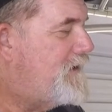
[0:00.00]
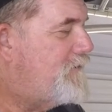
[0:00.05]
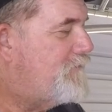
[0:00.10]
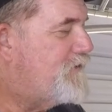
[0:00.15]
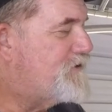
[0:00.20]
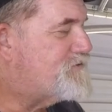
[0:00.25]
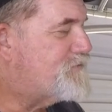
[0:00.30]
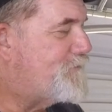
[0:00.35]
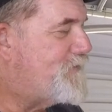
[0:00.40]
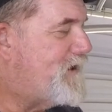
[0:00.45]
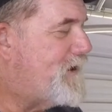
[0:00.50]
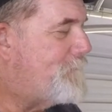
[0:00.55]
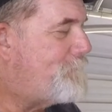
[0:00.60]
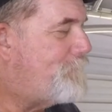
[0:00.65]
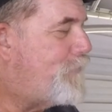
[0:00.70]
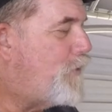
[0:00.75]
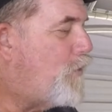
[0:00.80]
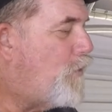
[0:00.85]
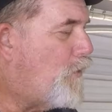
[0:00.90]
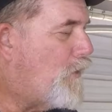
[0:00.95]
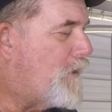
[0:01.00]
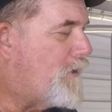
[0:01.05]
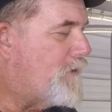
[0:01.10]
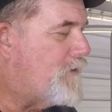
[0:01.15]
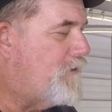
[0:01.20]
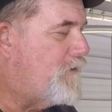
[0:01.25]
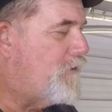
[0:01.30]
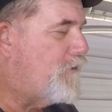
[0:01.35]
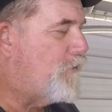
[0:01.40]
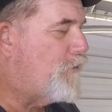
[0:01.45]
which would be a port
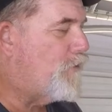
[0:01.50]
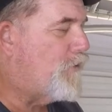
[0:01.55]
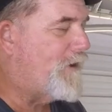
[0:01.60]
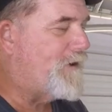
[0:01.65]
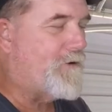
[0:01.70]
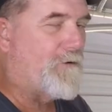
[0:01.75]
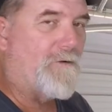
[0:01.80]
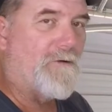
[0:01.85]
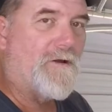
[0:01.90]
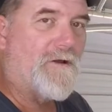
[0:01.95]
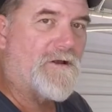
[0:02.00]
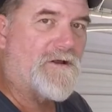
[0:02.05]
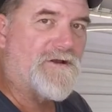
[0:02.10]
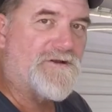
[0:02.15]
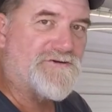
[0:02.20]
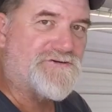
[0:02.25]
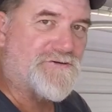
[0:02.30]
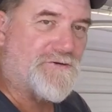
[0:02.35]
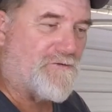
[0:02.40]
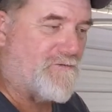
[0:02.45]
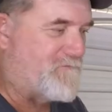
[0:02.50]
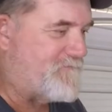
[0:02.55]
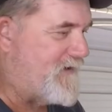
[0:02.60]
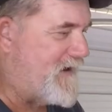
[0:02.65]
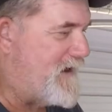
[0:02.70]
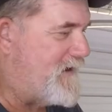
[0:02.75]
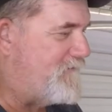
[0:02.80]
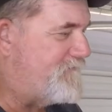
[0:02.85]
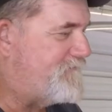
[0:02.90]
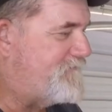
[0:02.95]
oil control
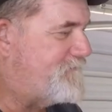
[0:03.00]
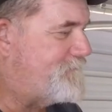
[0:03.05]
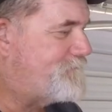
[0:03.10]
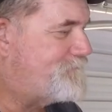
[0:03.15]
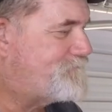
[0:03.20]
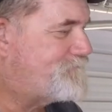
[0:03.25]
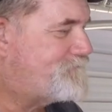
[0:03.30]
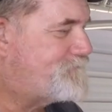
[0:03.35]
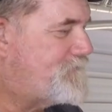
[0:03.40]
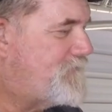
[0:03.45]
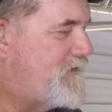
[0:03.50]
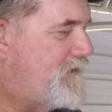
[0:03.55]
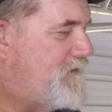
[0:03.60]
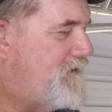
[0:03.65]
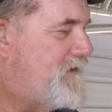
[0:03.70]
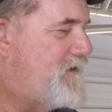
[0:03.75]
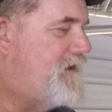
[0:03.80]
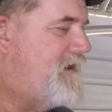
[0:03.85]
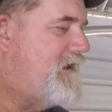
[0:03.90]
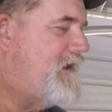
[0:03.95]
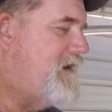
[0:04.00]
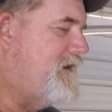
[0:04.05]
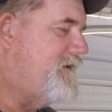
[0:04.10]
valve.